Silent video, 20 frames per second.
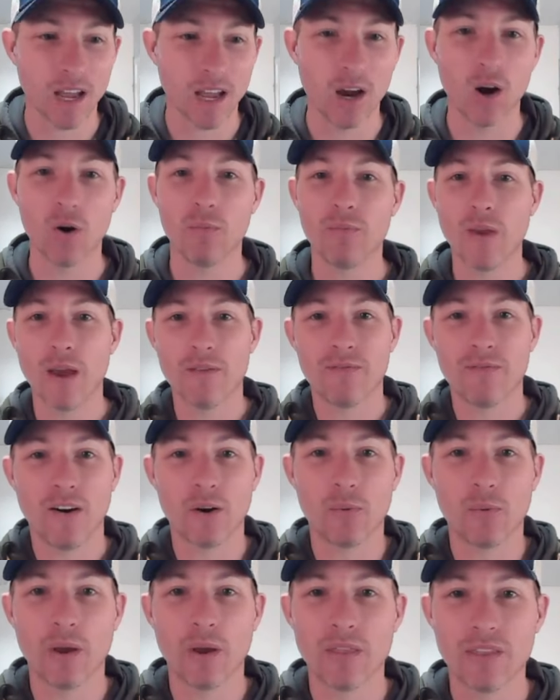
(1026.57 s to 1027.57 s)
I hope you have
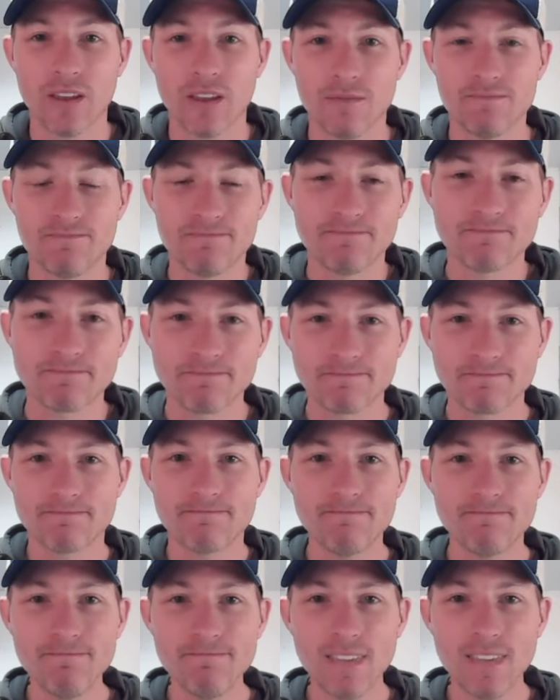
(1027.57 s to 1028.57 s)
fun with it.
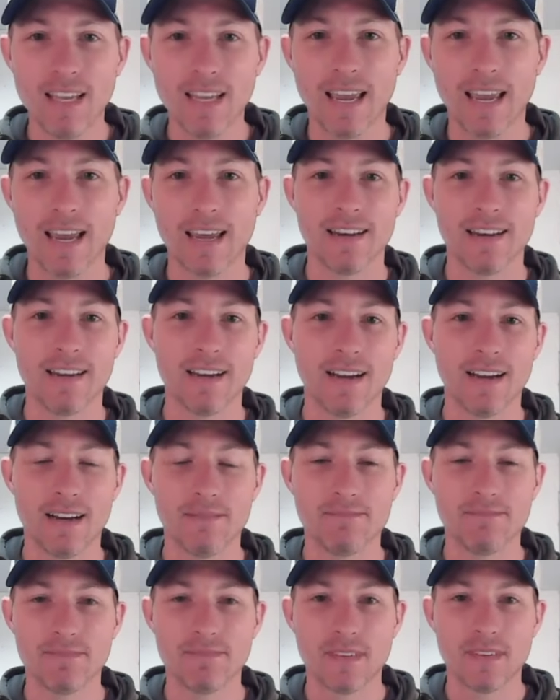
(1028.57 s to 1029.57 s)
And
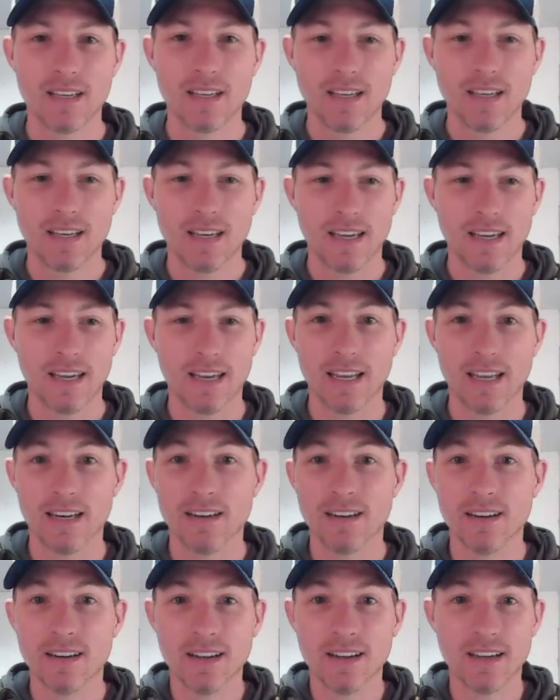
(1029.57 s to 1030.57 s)
uh,
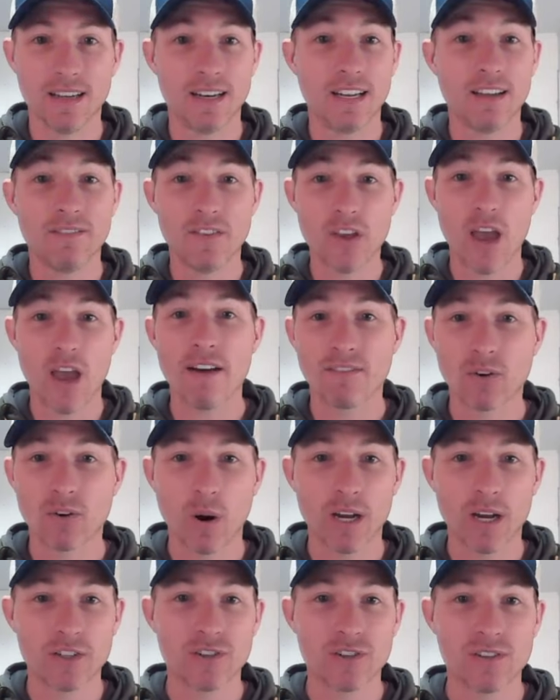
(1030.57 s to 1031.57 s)
and and if you have
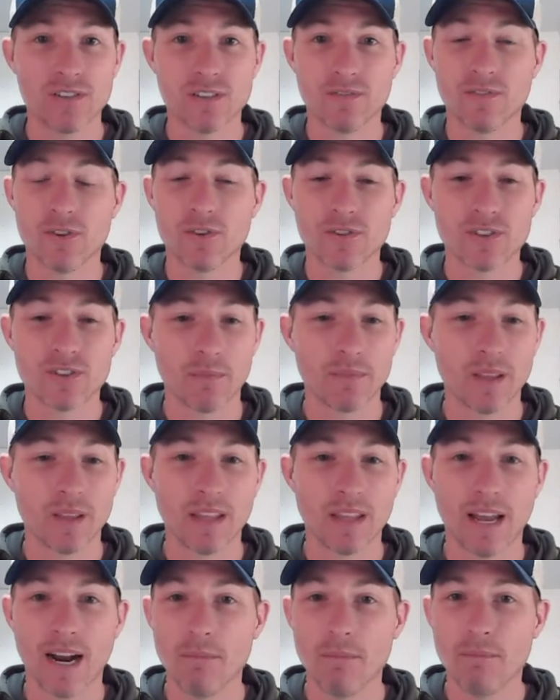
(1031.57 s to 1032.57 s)
questions, if there's something
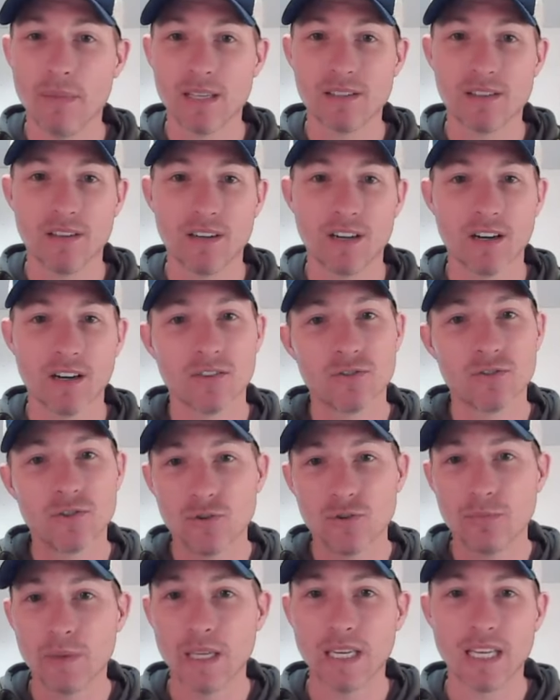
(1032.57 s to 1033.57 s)
that I'm missing here,
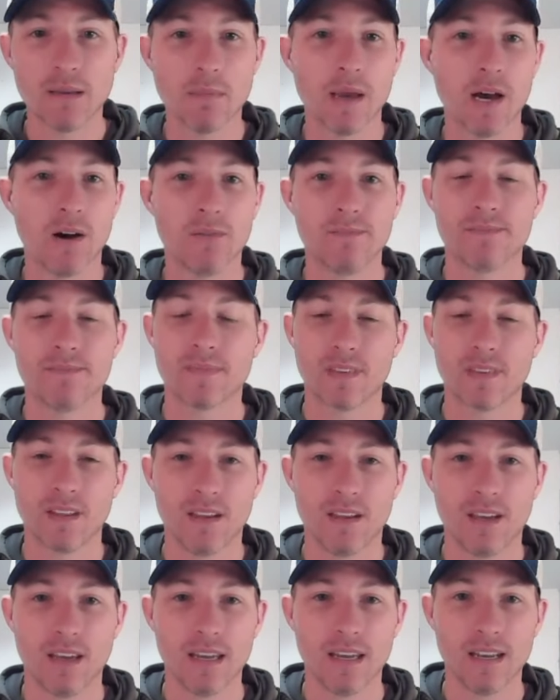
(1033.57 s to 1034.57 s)
shoot me an email,
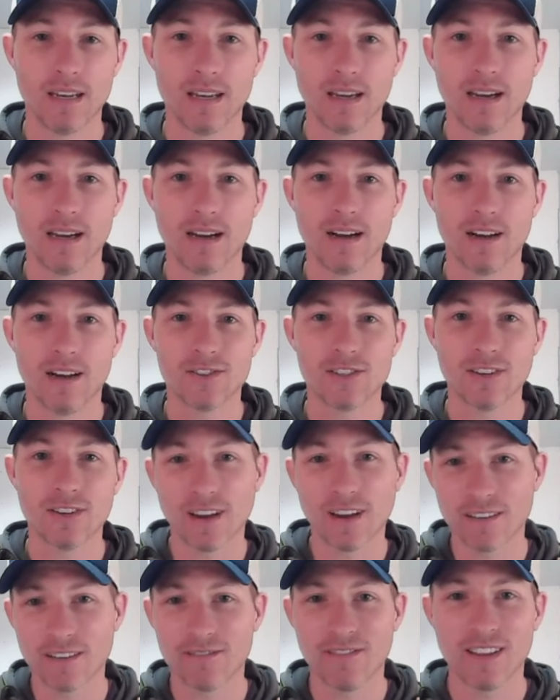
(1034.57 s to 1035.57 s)
and uh, see
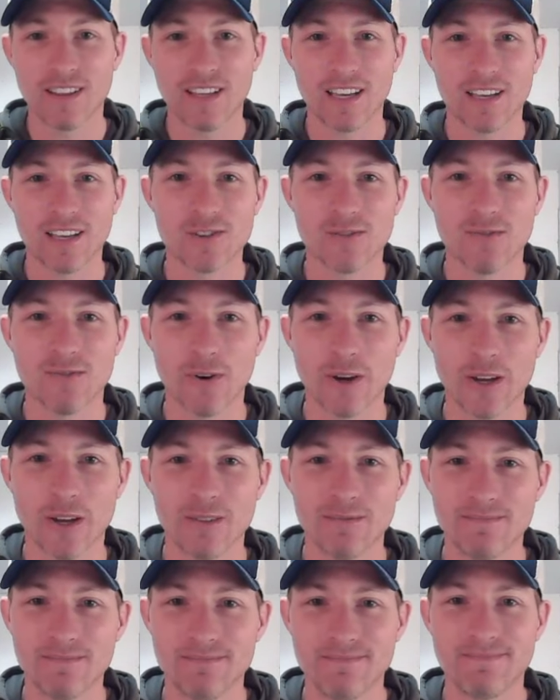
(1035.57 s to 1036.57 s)
if I can find an answer for you.